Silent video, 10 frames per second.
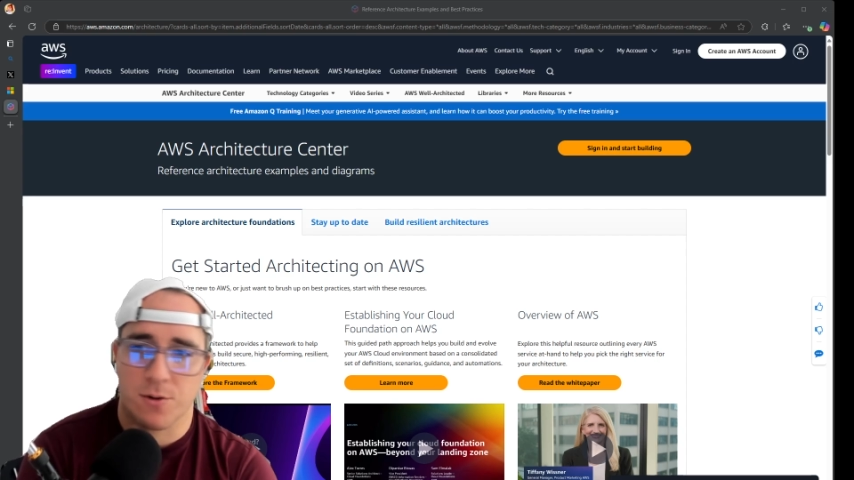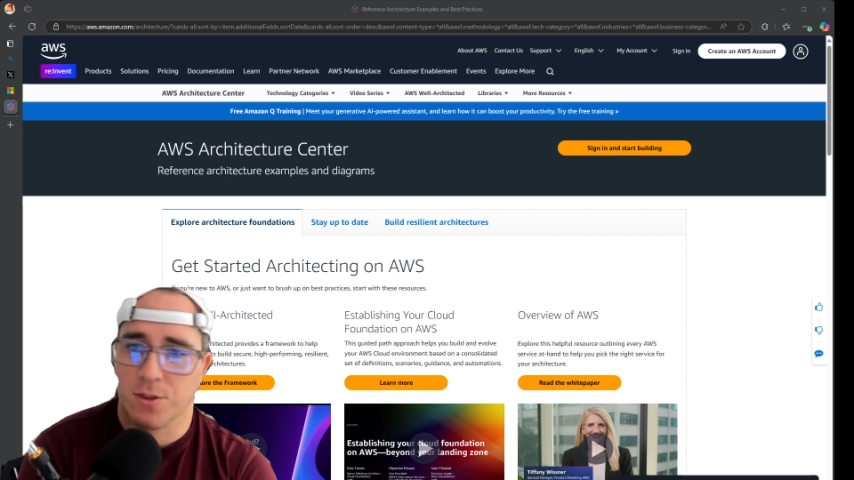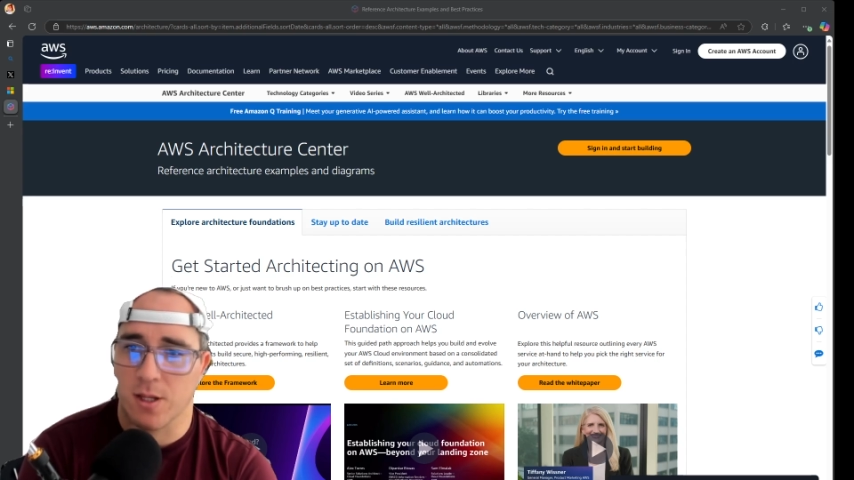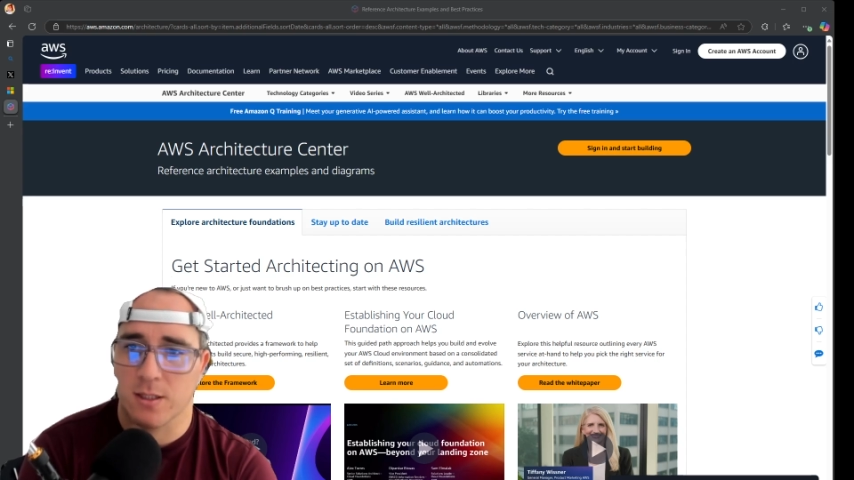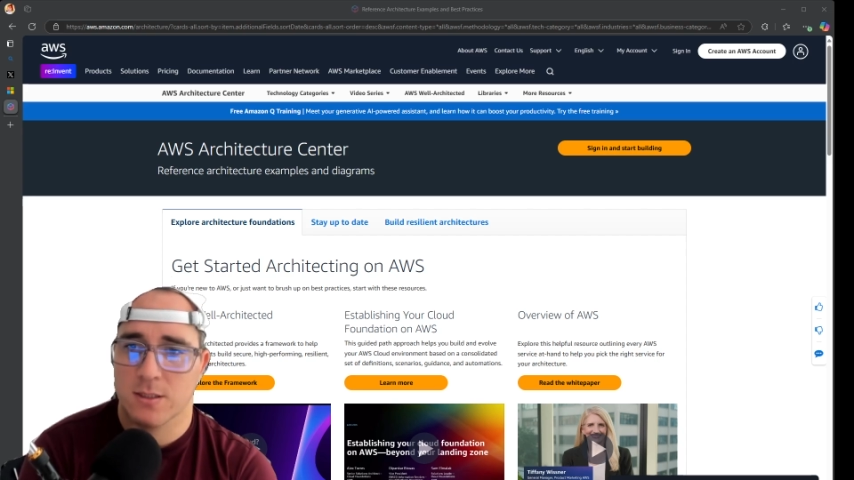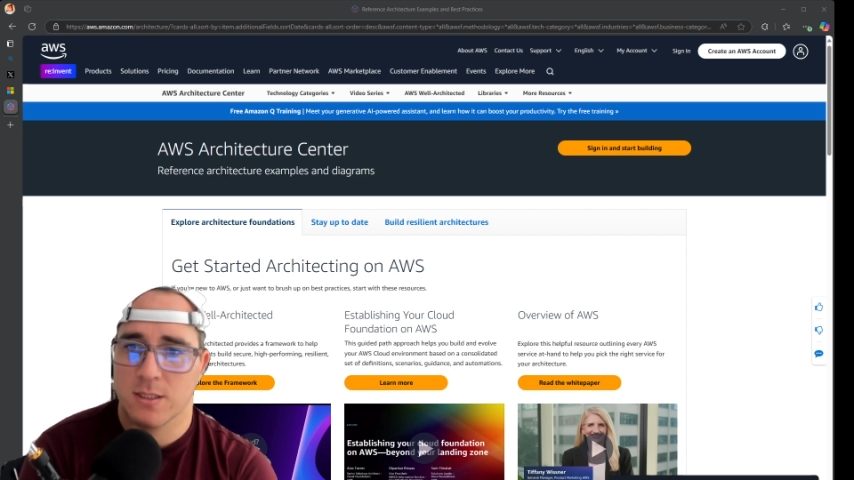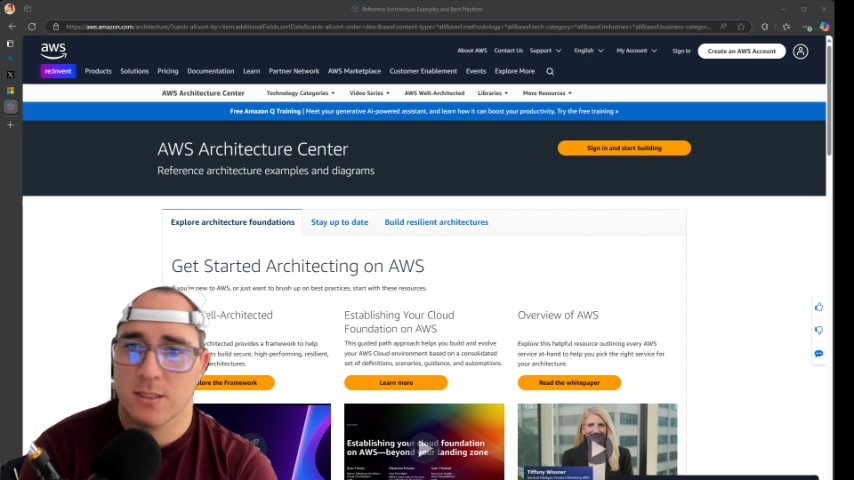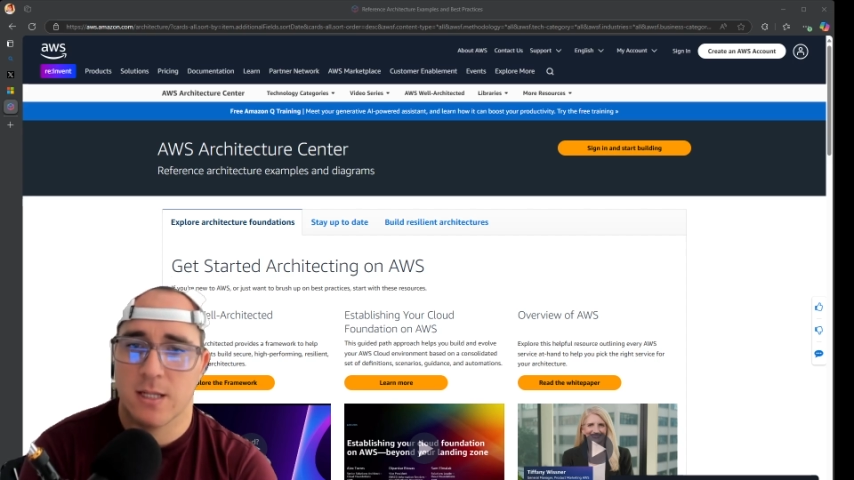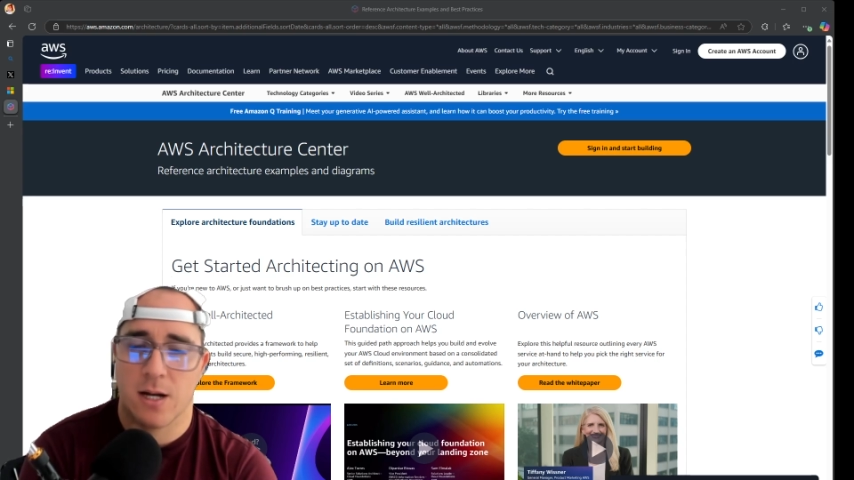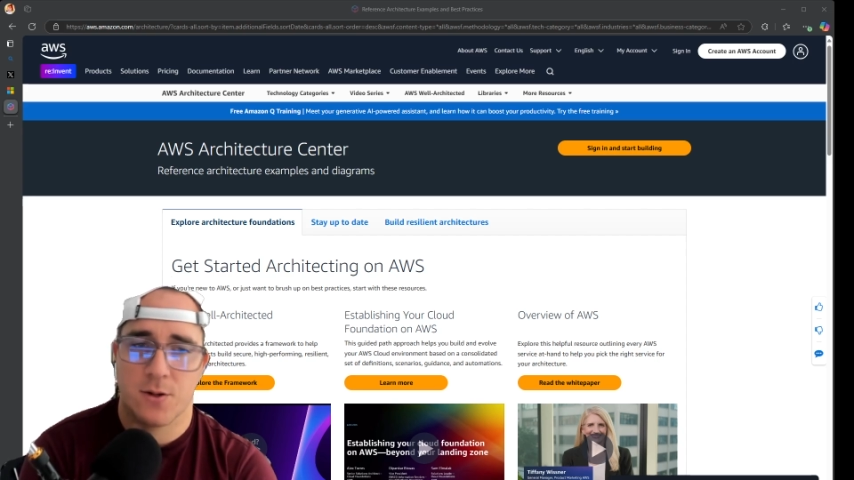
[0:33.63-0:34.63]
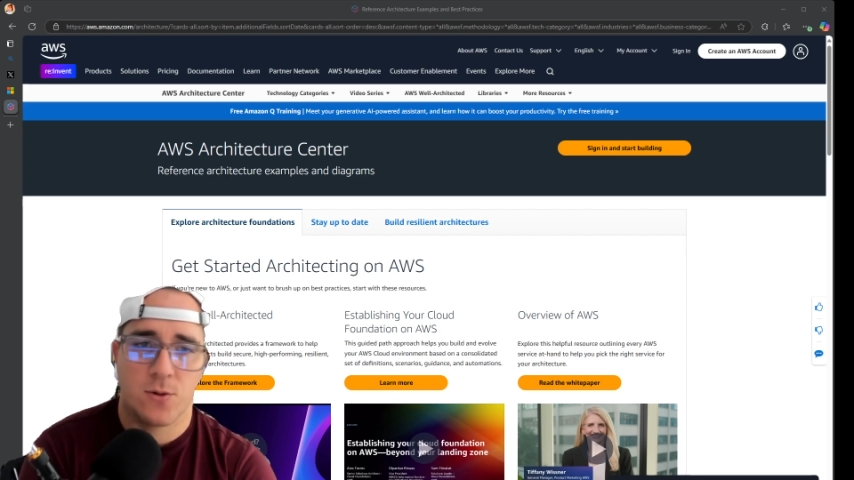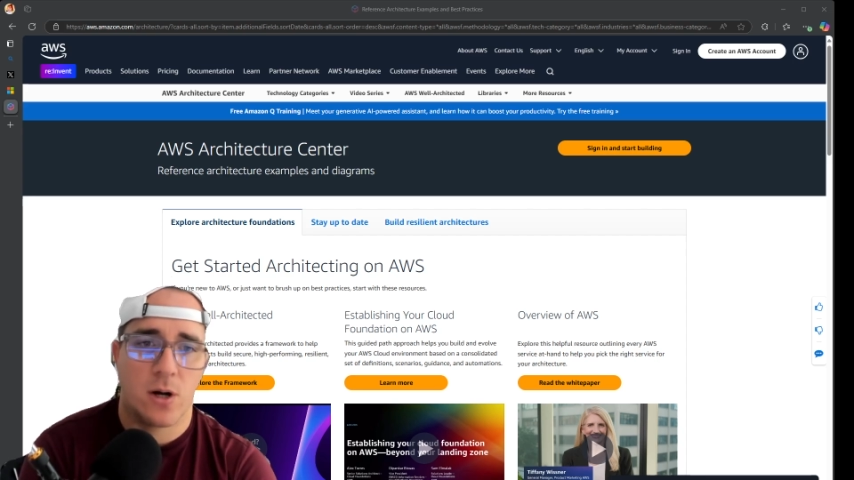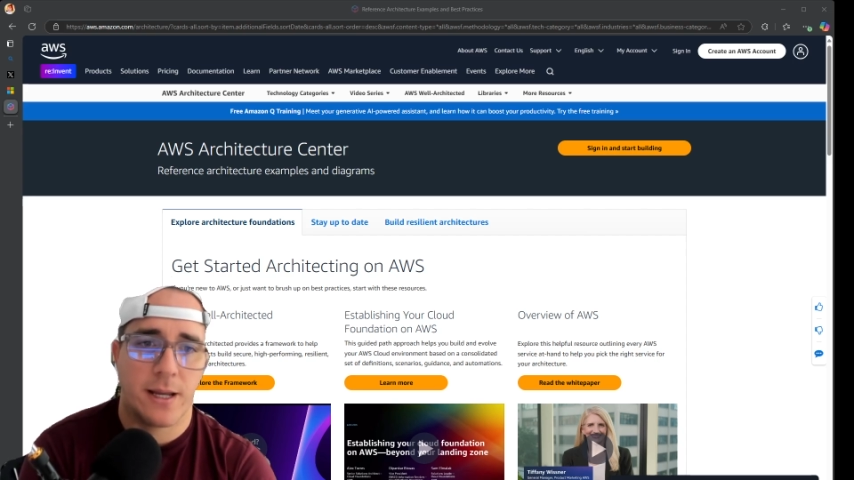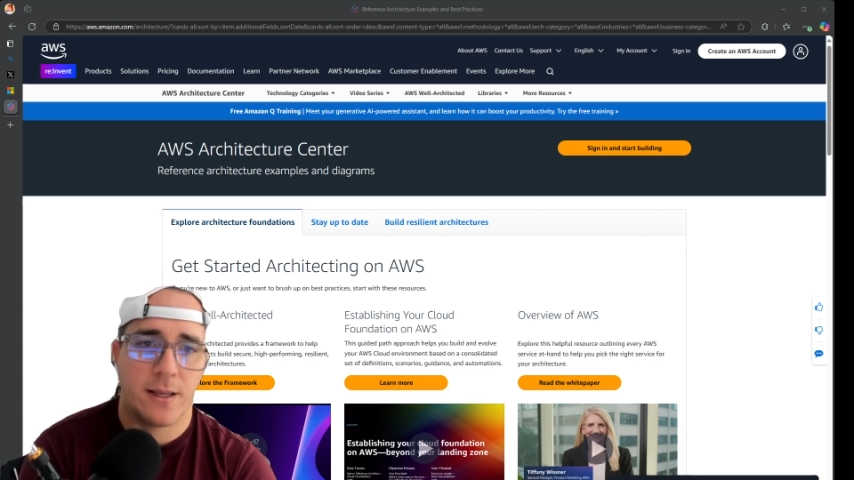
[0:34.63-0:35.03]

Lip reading: things is that you get